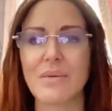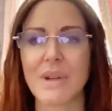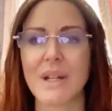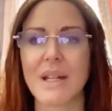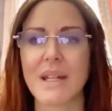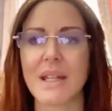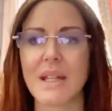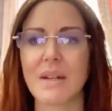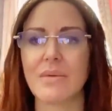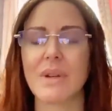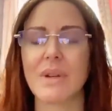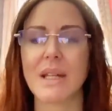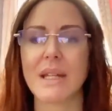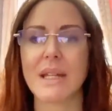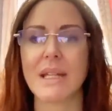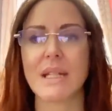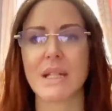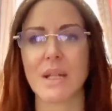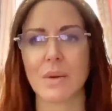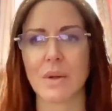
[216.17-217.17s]
really,
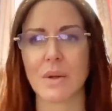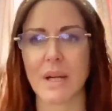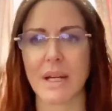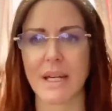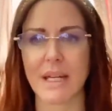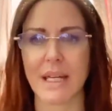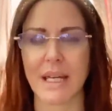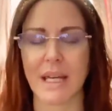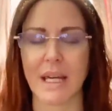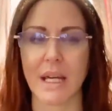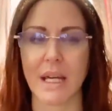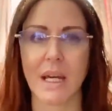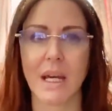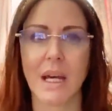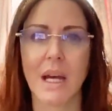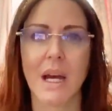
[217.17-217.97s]
really don't like it.